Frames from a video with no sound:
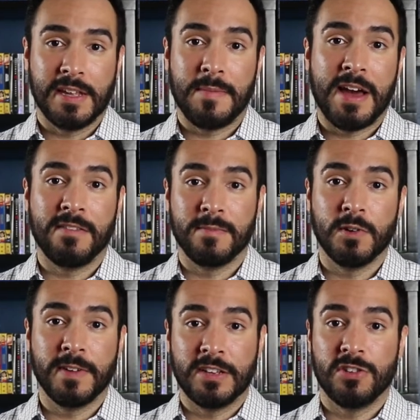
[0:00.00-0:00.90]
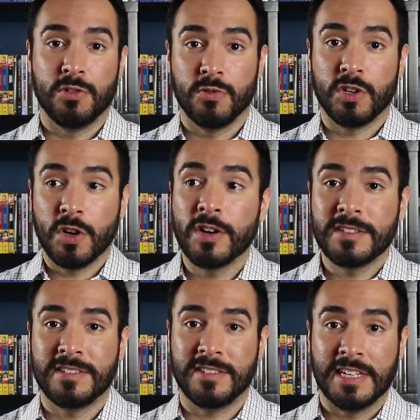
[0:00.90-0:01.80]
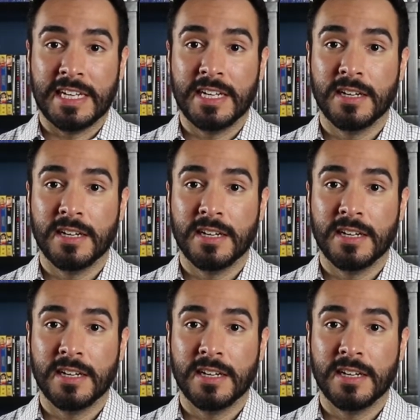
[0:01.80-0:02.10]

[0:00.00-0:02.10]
amount of movies you could see.